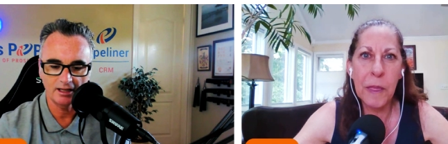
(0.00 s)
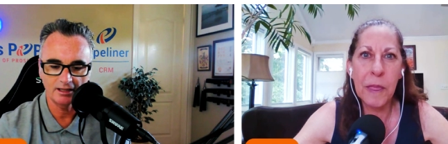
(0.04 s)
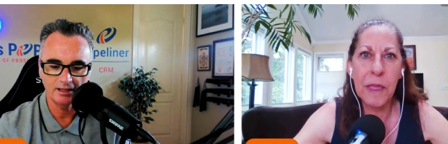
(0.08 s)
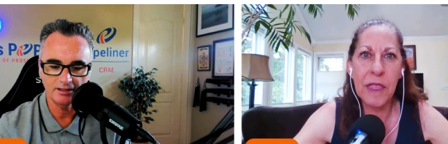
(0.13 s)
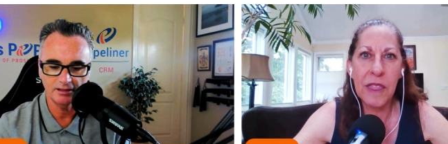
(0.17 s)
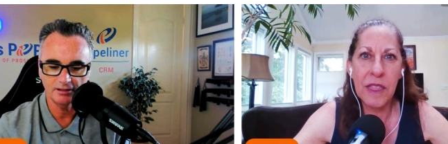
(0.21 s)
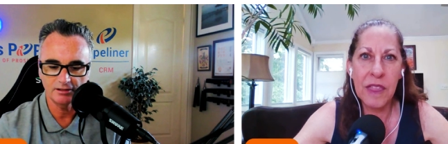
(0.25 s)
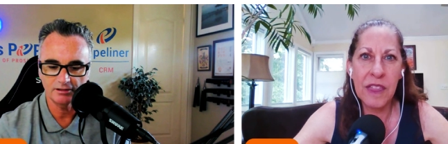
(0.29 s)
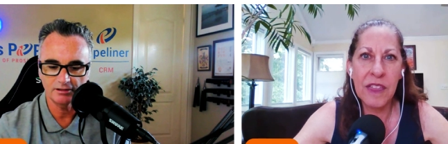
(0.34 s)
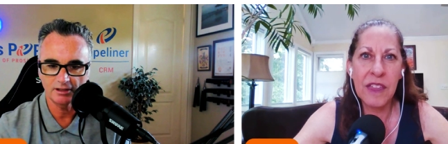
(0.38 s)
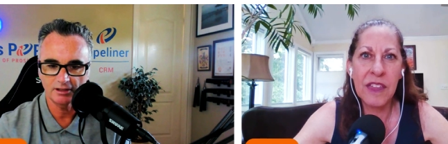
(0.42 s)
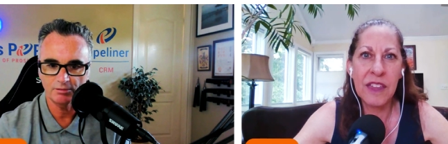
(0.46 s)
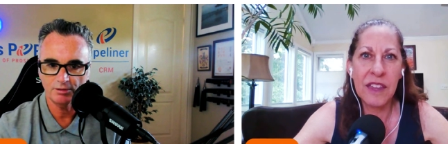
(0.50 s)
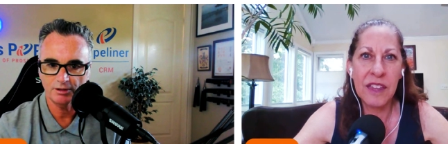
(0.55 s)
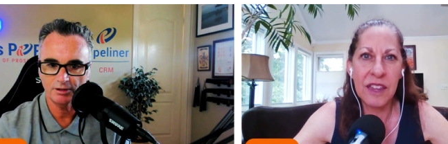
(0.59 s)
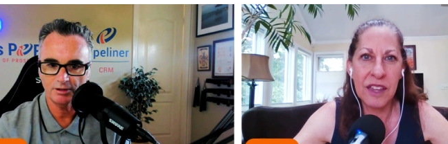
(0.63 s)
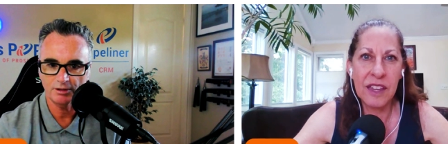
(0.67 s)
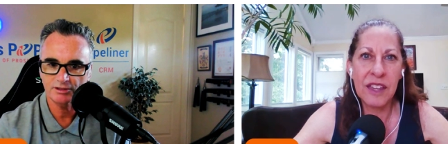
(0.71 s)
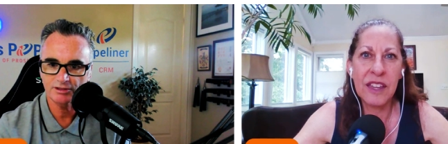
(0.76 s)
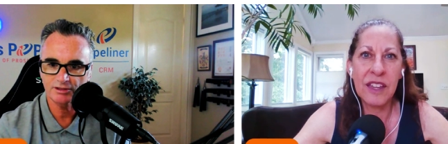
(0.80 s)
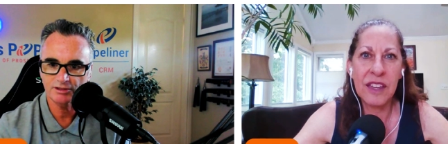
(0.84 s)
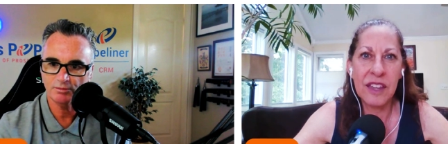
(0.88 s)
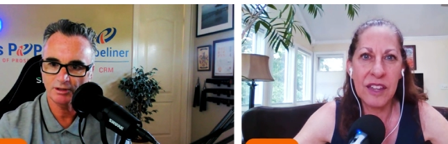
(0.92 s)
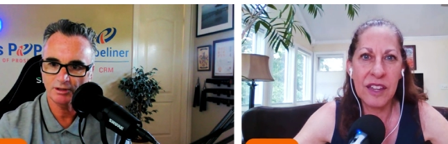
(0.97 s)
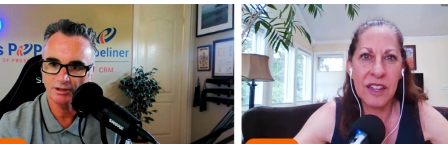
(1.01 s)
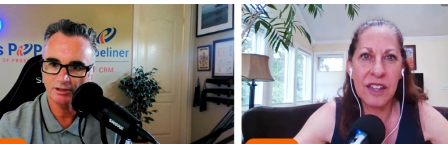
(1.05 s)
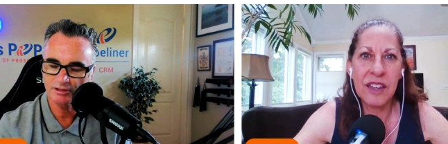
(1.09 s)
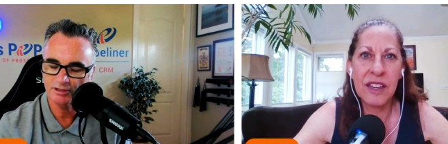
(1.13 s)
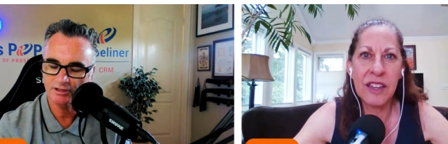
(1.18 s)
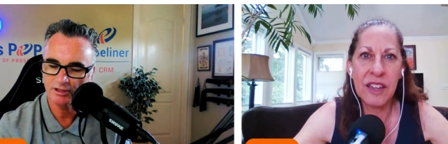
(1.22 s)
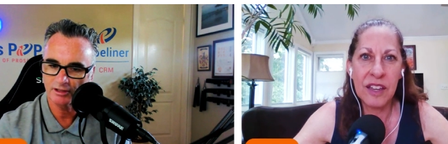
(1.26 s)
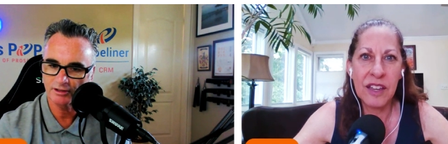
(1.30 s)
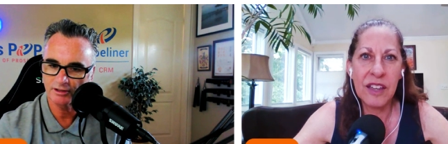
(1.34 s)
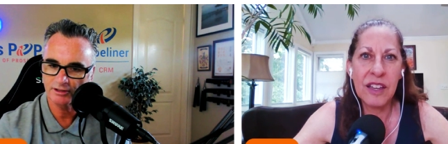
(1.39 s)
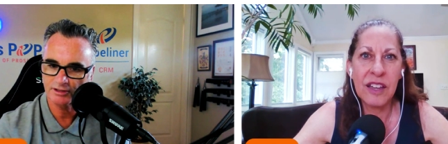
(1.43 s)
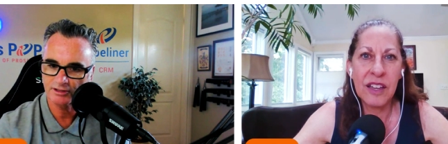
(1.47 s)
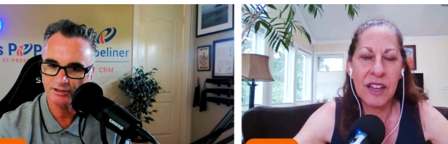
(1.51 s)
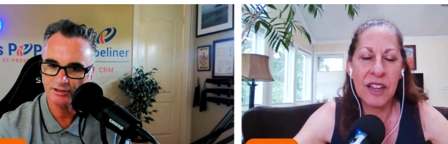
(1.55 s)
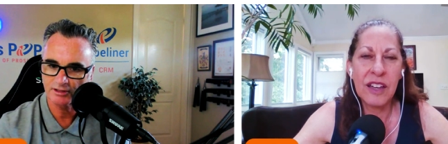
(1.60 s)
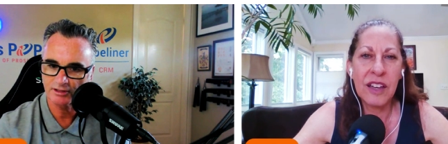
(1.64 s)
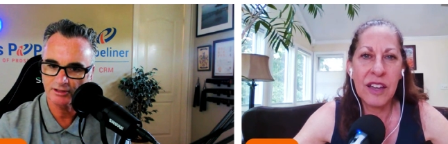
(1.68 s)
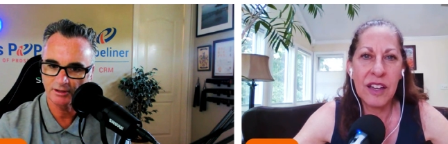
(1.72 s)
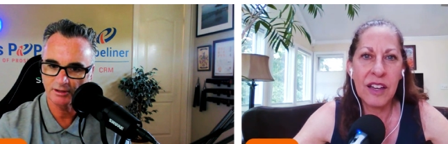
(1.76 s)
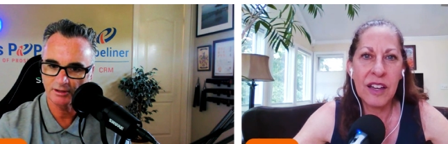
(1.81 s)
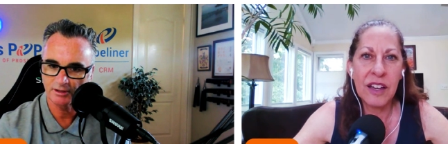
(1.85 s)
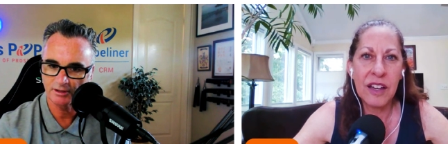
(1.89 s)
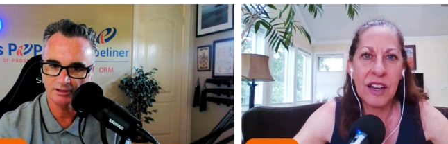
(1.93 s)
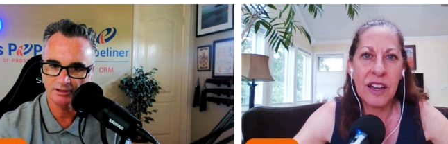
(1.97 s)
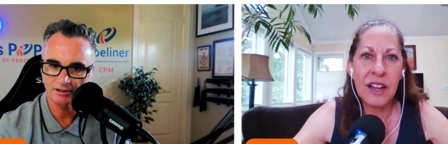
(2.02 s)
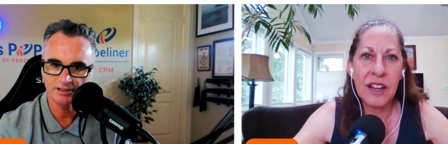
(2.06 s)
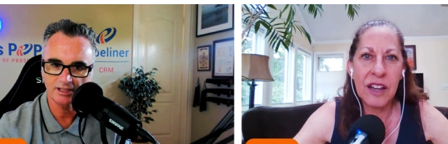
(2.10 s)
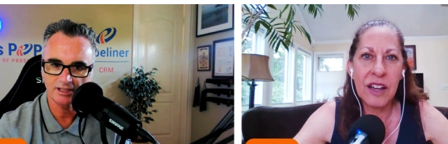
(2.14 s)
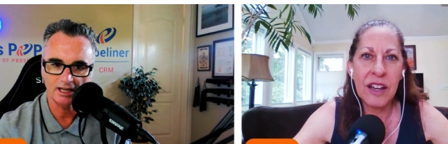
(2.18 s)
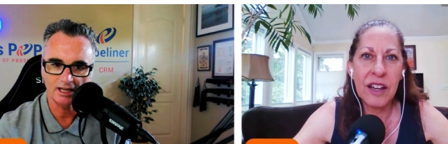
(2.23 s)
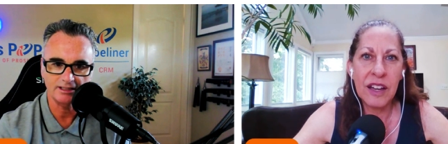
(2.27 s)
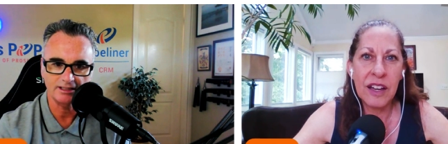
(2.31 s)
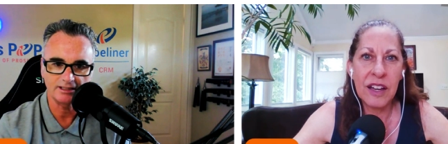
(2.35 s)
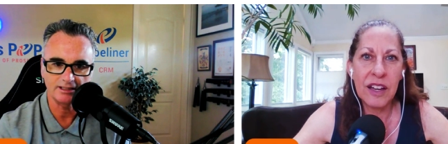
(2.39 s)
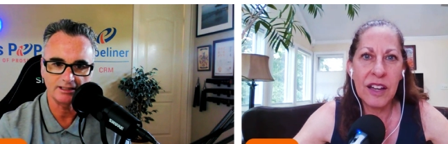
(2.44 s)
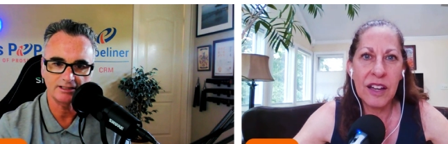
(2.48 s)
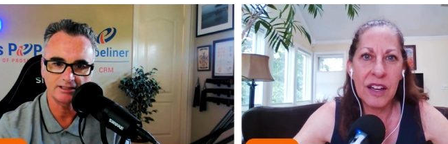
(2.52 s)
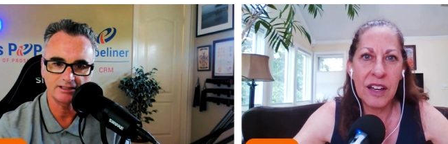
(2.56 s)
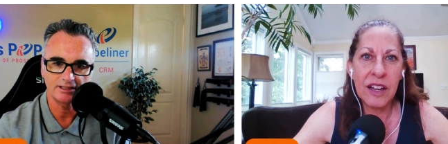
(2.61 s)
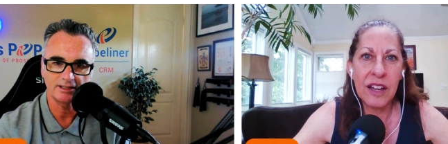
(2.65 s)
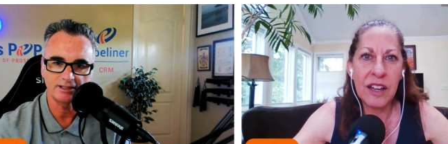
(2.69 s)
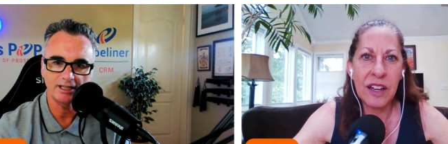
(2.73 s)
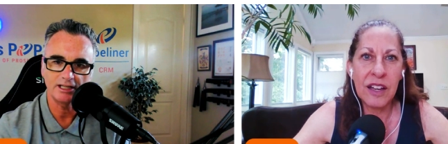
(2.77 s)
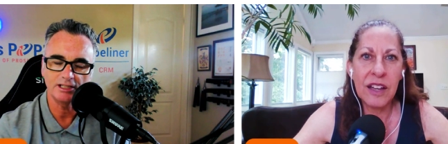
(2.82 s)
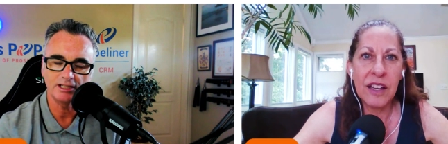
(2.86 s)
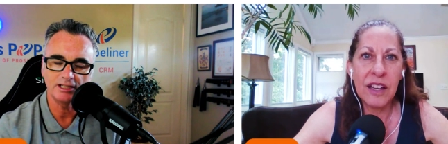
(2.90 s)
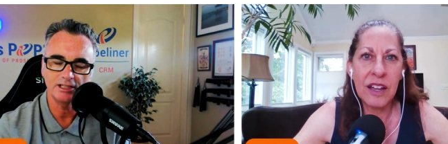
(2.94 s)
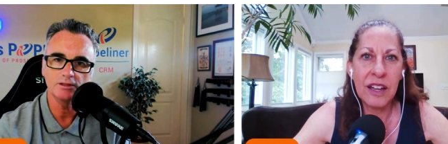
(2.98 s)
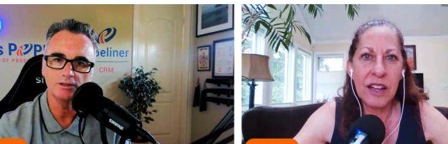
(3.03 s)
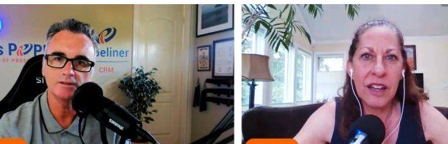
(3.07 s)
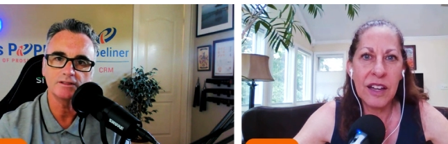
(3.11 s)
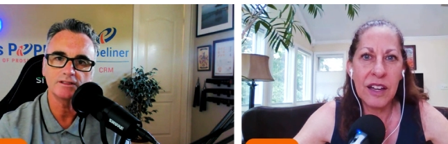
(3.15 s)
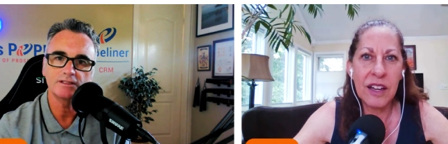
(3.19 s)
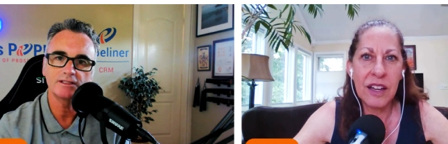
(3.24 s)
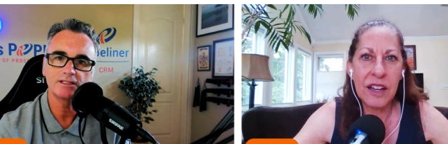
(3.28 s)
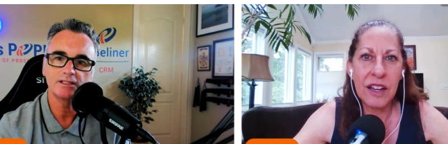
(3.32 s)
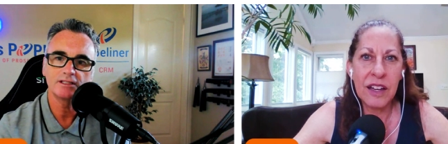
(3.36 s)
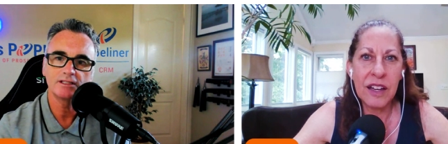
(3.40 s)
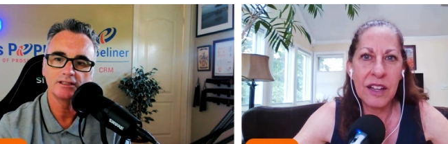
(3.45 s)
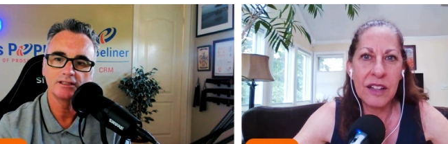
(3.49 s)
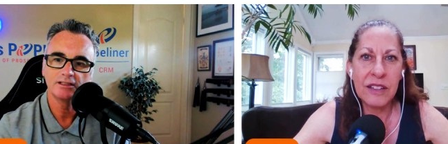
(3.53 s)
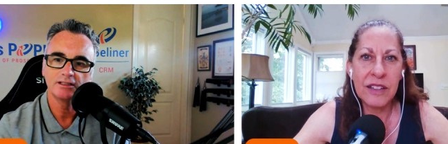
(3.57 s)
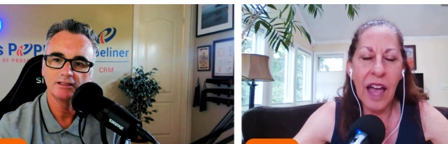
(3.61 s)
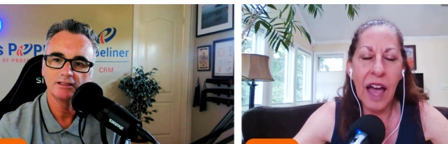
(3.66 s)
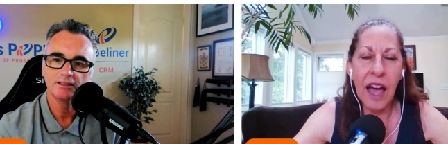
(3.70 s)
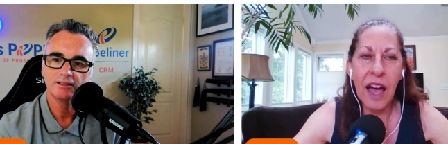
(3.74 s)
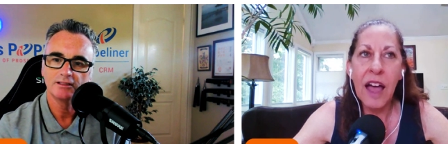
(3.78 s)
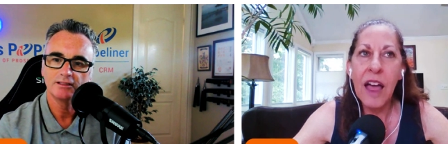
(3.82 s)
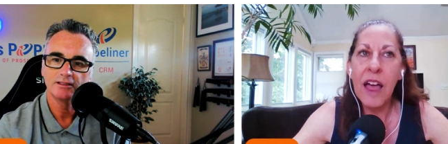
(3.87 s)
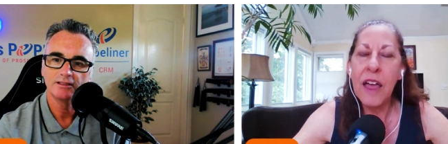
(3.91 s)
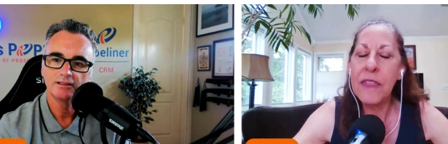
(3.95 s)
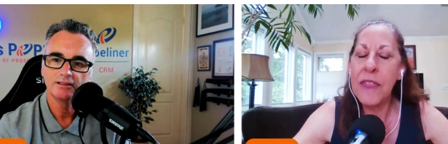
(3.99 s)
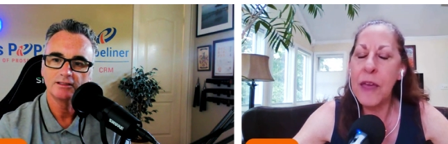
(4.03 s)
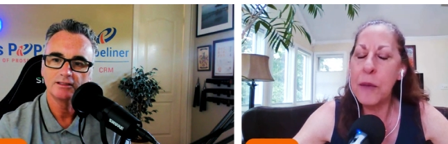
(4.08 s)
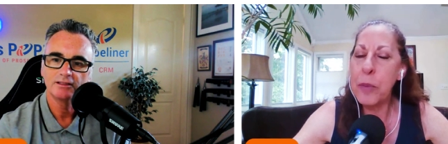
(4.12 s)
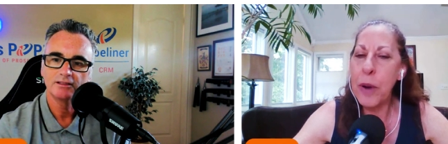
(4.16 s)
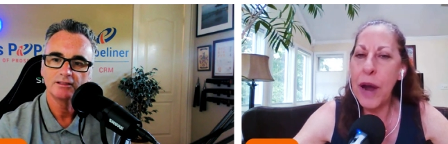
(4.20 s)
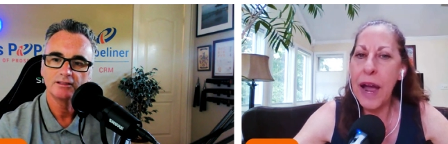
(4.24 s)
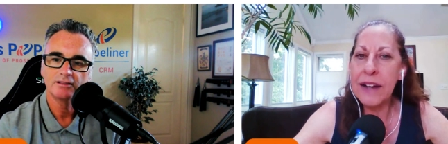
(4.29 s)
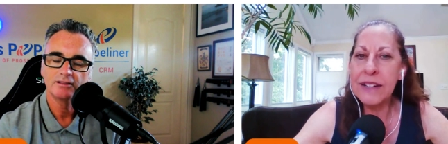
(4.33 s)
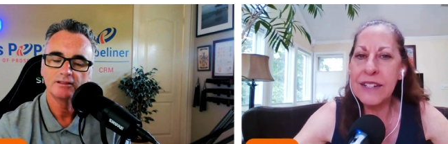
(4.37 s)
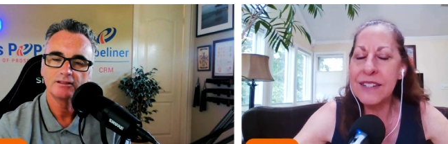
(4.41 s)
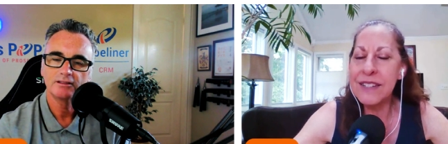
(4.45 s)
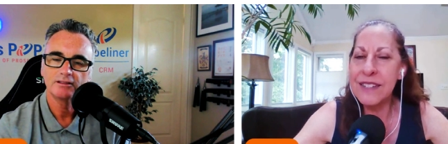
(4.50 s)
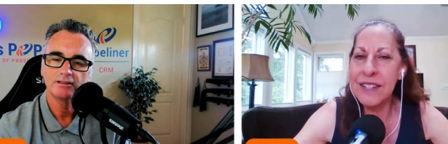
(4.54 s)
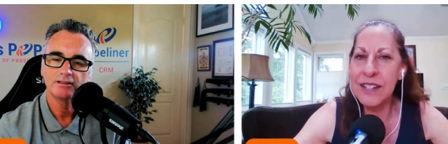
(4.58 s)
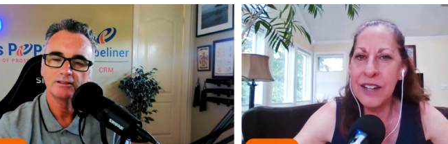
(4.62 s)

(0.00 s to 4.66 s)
Speaker 1: you know, what are what are other some other tactics that they use? Yeah, they practice